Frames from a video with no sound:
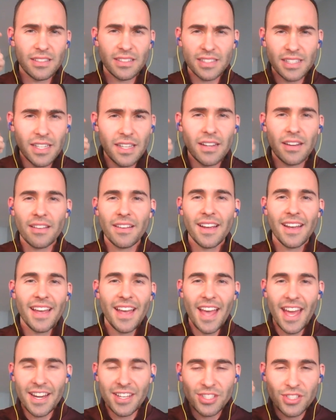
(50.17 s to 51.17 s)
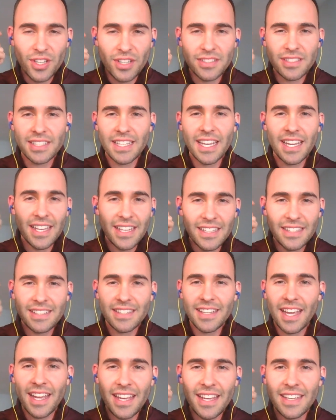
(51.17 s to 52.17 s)
ear, and he starts ding,
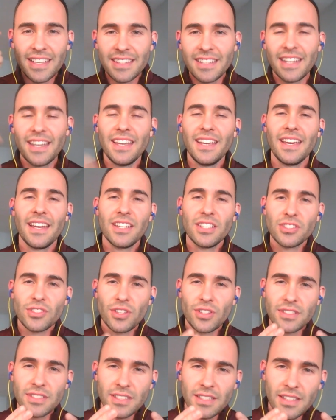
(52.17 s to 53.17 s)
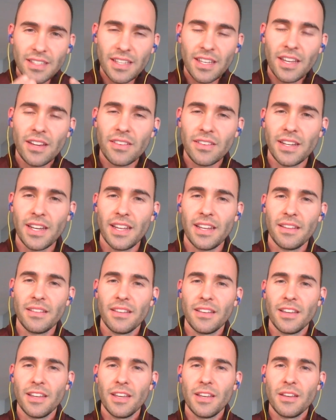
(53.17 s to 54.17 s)
ding, ding, and he starts hearing it
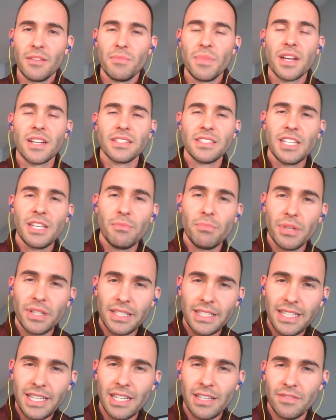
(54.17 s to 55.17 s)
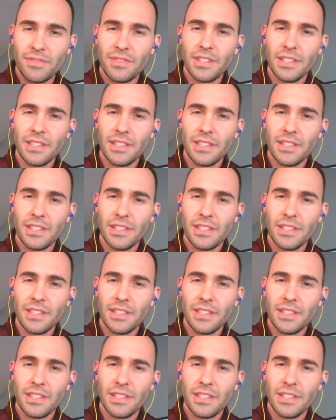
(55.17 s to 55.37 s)
because he believed.